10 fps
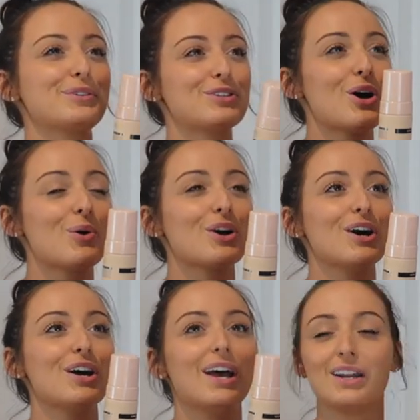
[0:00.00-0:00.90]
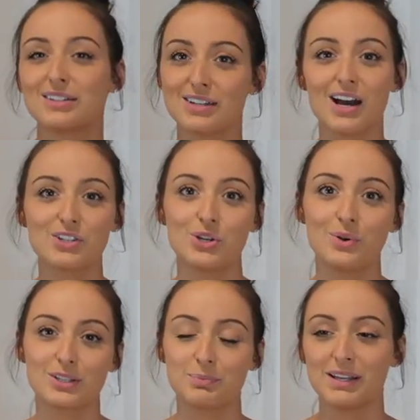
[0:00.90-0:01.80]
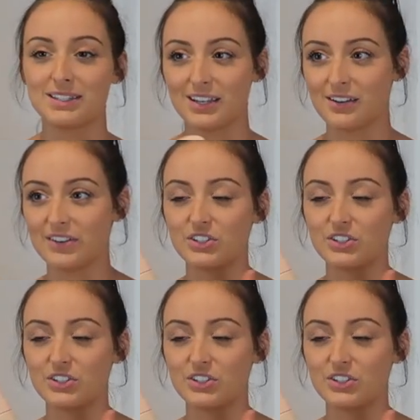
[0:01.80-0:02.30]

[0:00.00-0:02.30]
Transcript: so good and it's not too expensive.